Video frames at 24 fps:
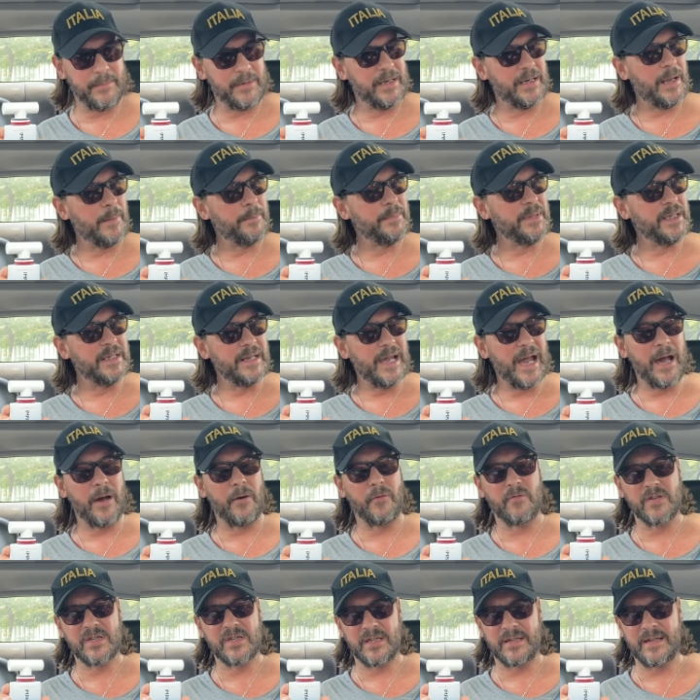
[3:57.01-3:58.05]
And I mean,
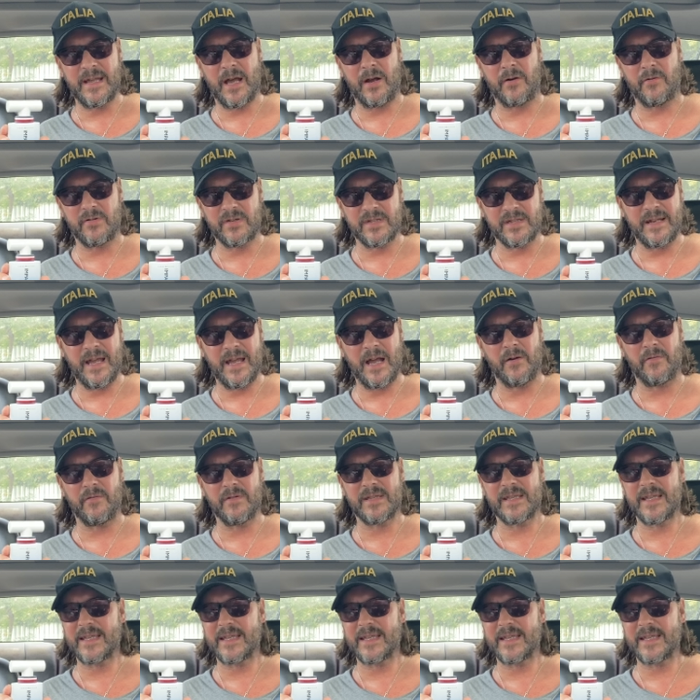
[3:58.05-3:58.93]
hours and hours and hours.